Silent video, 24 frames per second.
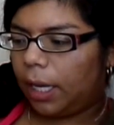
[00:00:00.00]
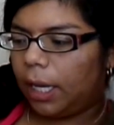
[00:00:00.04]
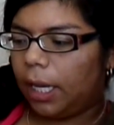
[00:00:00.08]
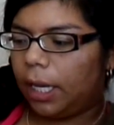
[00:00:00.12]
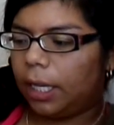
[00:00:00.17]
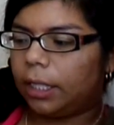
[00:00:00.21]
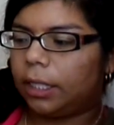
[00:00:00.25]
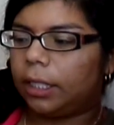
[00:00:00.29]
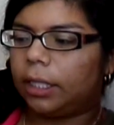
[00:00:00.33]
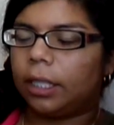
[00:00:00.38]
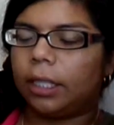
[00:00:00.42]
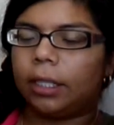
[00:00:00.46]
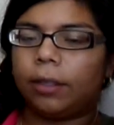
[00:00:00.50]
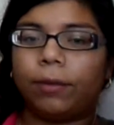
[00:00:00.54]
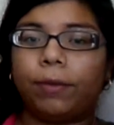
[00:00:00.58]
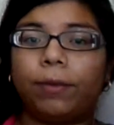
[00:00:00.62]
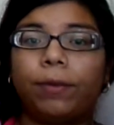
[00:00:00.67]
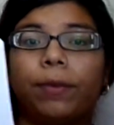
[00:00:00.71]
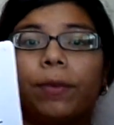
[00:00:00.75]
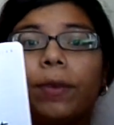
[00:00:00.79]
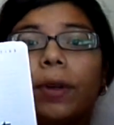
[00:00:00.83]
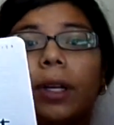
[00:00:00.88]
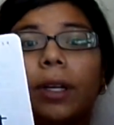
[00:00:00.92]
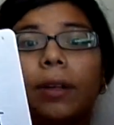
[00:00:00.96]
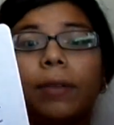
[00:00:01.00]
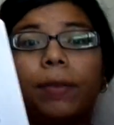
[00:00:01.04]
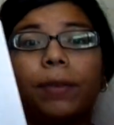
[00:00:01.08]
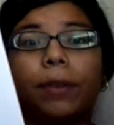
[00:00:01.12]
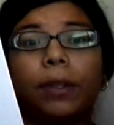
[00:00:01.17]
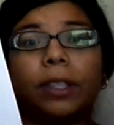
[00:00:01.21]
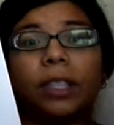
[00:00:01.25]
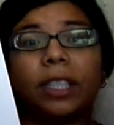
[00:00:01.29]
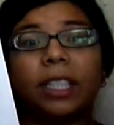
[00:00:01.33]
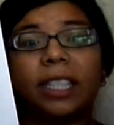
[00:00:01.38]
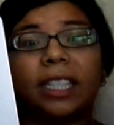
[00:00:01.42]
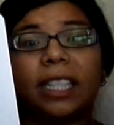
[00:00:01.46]
it's a a
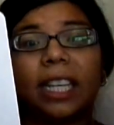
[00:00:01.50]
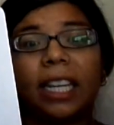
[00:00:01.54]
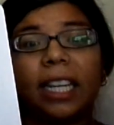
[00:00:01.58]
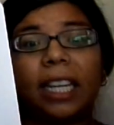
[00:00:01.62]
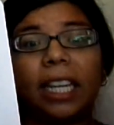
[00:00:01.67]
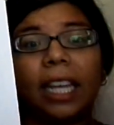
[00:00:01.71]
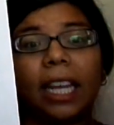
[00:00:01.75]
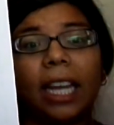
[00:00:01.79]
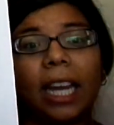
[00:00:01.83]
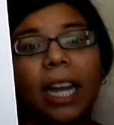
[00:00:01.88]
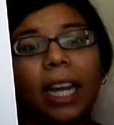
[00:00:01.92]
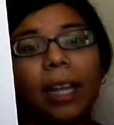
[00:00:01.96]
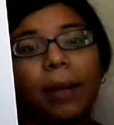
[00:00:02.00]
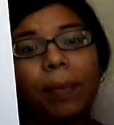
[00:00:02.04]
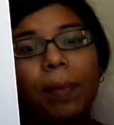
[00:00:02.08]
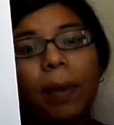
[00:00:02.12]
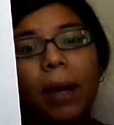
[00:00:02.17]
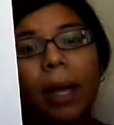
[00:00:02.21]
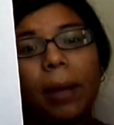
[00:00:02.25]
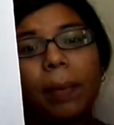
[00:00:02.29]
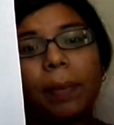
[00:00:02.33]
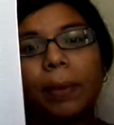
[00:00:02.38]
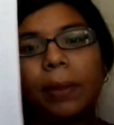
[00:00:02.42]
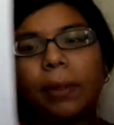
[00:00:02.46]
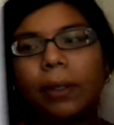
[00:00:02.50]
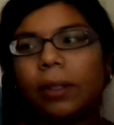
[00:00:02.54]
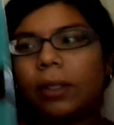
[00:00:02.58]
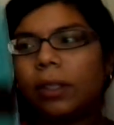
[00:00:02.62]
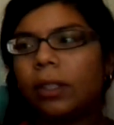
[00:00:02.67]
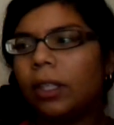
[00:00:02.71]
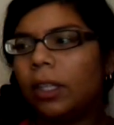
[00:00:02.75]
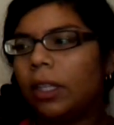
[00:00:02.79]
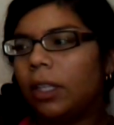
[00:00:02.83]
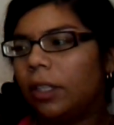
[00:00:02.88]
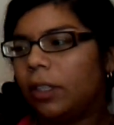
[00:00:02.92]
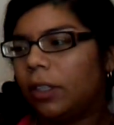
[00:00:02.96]
full study guide Bible.
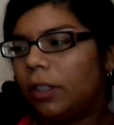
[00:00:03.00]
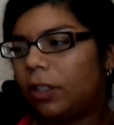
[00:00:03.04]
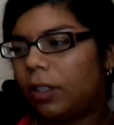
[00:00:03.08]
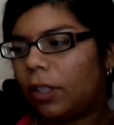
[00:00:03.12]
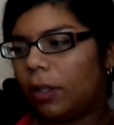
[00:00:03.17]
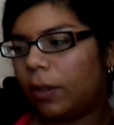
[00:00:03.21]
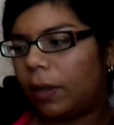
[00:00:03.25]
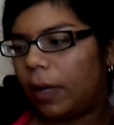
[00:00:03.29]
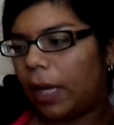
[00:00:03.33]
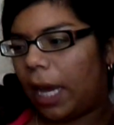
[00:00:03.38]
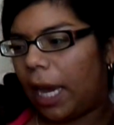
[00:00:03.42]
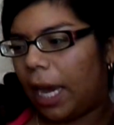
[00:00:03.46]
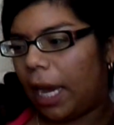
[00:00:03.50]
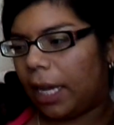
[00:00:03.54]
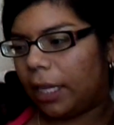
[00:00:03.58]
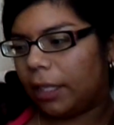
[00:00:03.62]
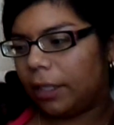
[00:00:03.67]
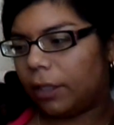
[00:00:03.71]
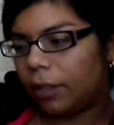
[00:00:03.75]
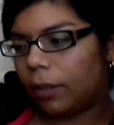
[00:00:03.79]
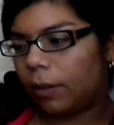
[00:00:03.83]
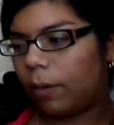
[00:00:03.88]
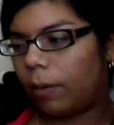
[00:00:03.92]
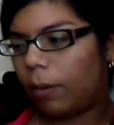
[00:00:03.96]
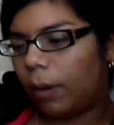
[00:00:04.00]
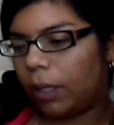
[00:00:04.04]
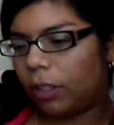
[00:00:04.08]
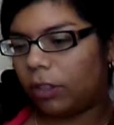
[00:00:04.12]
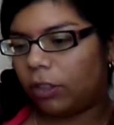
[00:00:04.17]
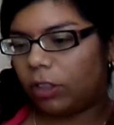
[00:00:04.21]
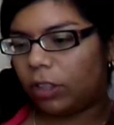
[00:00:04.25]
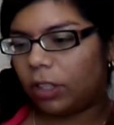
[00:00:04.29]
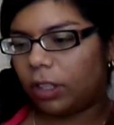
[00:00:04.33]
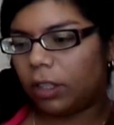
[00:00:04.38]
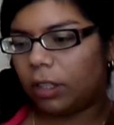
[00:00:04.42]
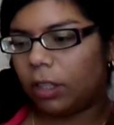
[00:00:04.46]
So it has
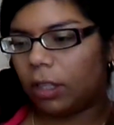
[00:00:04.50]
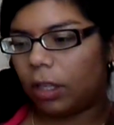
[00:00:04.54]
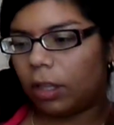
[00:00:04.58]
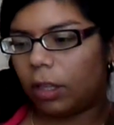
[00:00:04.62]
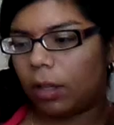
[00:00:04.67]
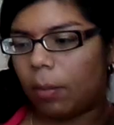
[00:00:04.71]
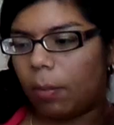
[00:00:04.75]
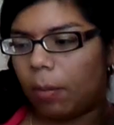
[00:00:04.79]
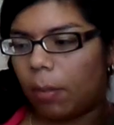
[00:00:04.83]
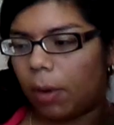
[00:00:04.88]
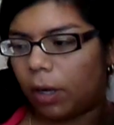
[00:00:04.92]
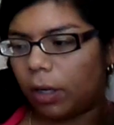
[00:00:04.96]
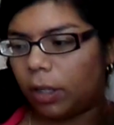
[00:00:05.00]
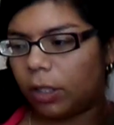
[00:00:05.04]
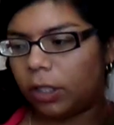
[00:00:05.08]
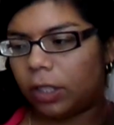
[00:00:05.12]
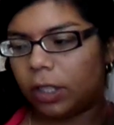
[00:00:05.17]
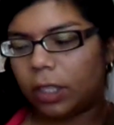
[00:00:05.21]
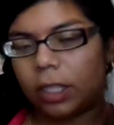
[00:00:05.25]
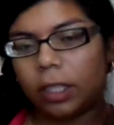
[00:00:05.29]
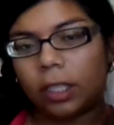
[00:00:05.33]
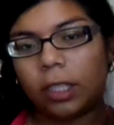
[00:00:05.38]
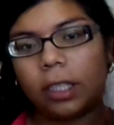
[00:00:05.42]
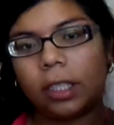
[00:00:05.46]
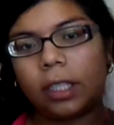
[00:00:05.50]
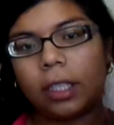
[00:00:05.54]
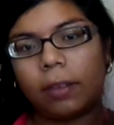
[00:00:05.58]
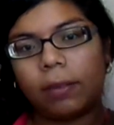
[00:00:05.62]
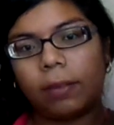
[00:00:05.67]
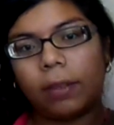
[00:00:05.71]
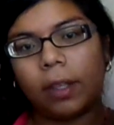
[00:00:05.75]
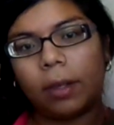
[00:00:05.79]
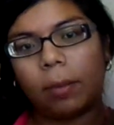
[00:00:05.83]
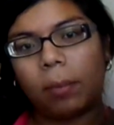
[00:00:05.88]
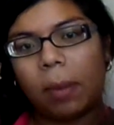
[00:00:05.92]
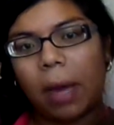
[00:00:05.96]
questions on the margins
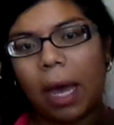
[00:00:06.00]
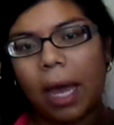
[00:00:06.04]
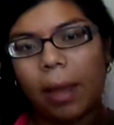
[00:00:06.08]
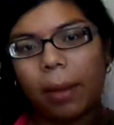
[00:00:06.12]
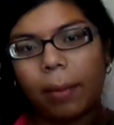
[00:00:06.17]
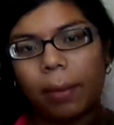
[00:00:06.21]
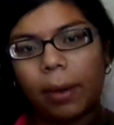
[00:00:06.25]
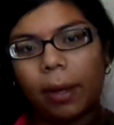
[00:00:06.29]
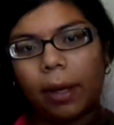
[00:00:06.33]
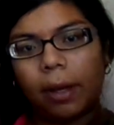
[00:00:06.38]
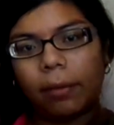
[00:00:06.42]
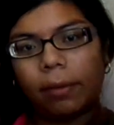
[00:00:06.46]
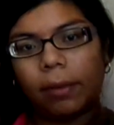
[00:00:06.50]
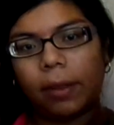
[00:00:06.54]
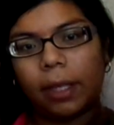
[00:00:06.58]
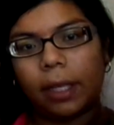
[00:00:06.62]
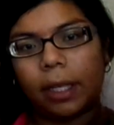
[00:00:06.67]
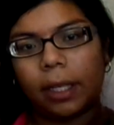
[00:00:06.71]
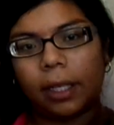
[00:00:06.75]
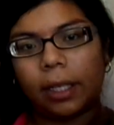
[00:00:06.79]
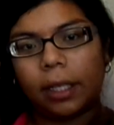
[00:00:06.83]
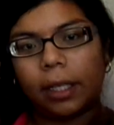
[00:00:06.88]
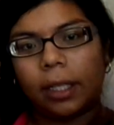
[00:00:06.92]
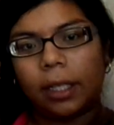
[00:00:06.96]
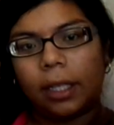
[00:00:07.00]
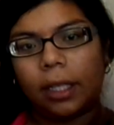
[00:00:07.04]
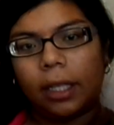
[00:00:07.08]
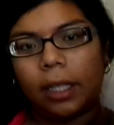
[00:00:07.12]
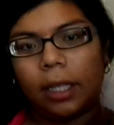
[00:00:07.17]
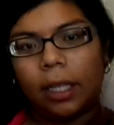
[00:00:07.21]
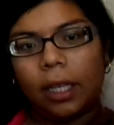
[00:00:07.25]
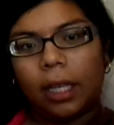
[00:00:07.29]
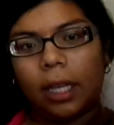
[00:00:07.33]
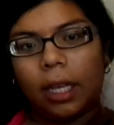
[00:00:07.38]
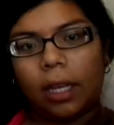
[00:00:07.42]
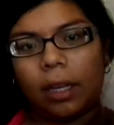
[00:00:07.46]
of the bi- of the
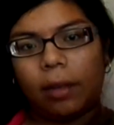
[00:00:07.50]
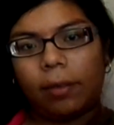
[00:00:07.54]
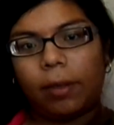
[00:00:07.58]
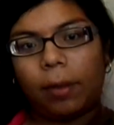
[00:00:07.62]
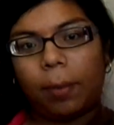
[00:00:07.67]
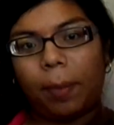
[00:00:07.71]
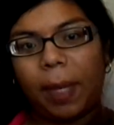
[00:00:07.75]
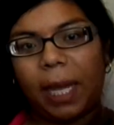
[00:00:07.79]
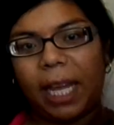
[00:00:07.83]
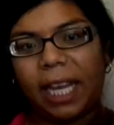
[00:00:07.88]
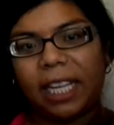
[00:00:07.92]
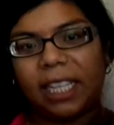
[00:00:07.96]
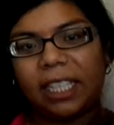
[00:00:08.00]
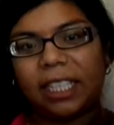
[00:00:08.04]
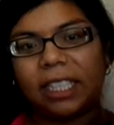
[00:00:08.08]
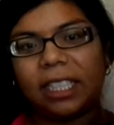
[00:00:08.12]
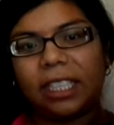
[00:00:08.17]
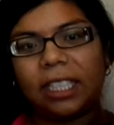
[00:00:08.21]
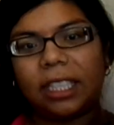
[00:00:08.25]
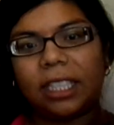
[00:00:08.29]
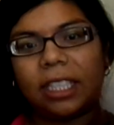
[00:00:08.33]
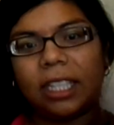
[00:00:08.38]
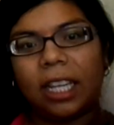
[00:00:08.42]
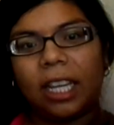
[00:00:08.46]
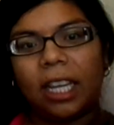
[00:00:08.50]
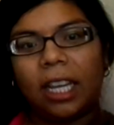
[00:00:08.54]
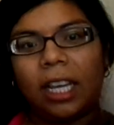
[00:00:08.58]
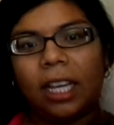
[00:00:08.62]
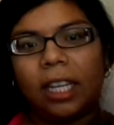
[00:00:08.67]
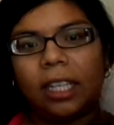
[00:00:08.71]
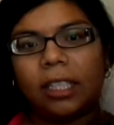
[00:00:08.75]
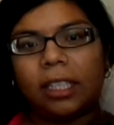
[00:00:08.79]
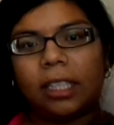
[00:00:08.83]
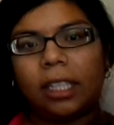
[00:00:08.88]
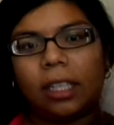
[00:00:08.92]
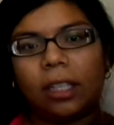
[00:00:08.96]
of the pages
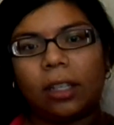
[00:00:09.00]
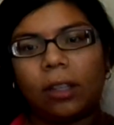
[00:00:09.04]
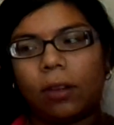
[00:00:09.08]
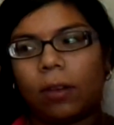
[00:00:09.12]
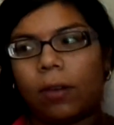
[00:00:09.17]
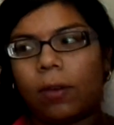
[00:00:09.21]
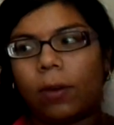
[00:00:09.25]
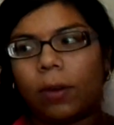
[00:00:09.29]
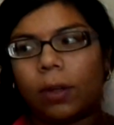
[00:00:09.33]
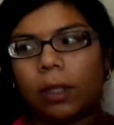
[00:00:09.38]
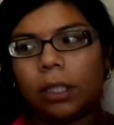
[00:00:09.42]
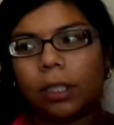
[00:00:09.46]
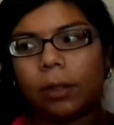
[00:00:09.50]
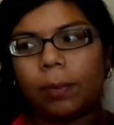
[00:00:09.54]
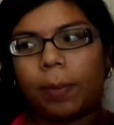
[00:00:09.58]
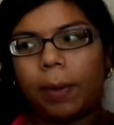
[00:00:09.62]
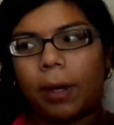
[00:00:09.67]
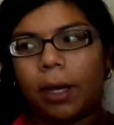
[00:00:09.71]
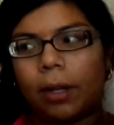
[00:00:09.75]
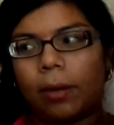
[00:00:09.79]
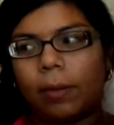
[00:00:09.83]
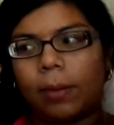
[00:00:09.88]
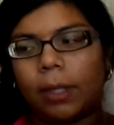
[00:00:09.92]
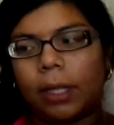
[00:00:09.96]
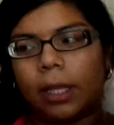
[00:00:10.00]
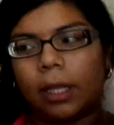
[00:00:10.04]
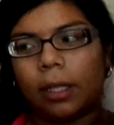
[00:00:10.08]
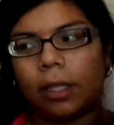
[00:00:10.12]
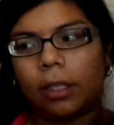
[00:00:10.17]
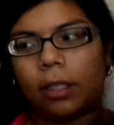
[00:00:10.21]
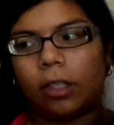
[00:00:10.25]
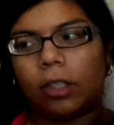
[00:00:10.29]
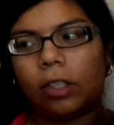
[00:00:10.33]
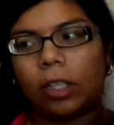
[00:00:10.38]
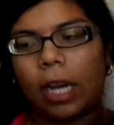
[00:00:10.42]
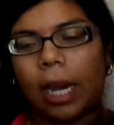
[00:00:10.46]
to correspond with
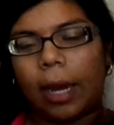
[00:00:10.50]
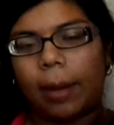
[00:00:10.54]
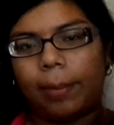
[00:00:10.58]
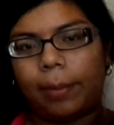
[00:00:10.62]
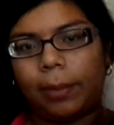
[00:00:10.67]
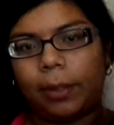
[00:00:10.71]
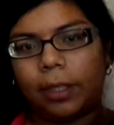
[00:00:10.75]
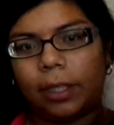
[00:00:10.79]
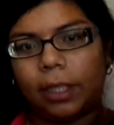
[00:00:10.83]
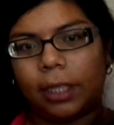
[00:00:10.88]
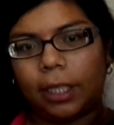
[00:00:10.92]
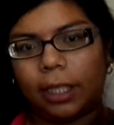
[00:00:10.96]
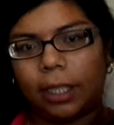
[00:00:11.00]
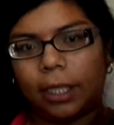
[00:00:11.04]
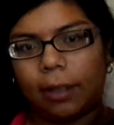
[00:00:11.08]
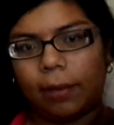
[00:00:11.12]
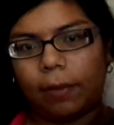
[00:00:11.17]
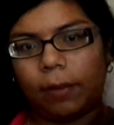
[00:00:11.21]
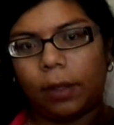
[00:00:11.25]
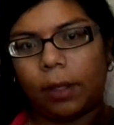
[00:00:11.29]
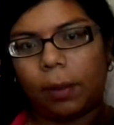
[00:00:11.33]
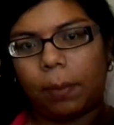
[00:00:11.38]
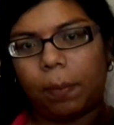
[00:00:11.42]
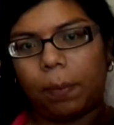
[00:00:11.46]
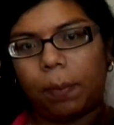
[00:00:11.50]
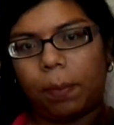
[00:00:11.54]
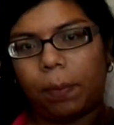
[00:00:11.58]
the chapters of the